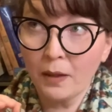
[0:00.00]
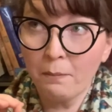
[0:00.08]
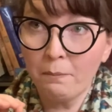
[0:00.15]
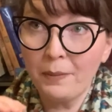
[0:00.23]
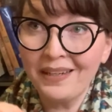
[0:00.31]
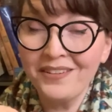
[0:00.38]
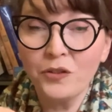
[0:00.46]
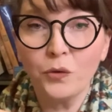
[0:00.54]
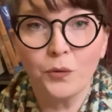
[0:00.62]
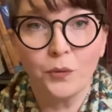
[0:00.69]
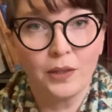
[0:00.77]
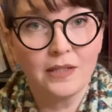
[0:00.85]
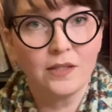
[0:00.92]

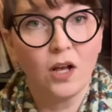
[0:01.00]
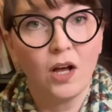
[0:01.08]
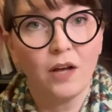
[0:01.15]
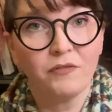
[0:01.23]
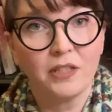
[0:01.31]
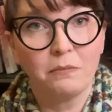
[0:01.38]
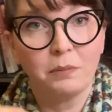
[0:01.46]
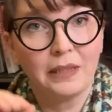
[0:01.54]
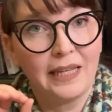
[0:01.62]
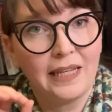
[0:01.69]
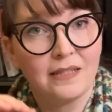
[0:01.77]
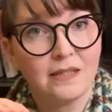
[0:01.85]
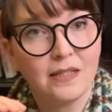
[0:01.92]
Bindu is often
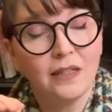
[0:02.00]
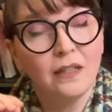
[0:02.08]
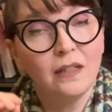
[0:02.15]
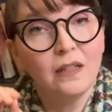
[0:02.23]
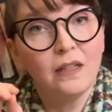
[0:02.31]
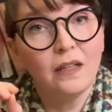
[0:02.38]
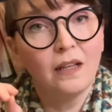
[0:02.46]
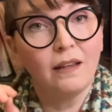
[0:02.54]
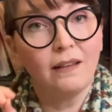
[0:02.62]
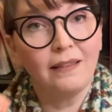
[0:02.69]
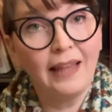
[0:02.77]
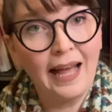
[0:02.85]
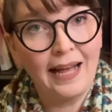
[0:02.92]
placed
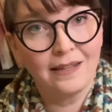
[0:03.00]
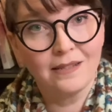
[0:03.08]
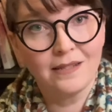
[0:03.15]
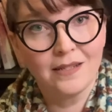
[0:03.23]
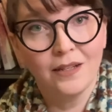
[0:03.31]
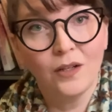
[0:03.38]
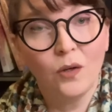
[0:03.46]
last.